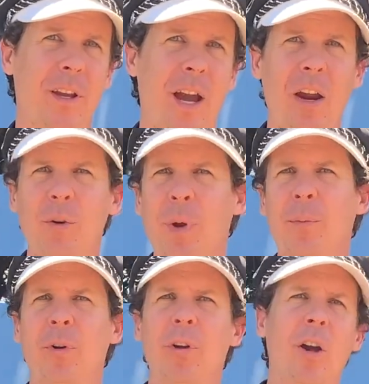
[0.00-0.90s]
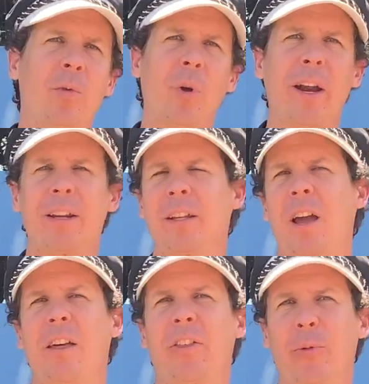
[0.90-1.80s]
I remember writing
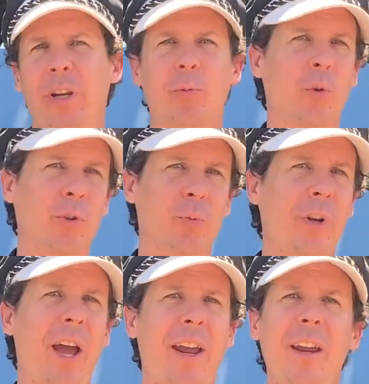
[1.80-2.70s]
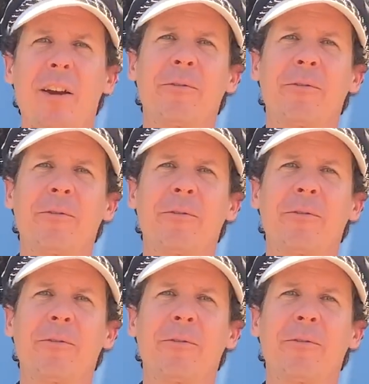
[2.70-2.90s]
3 rules when I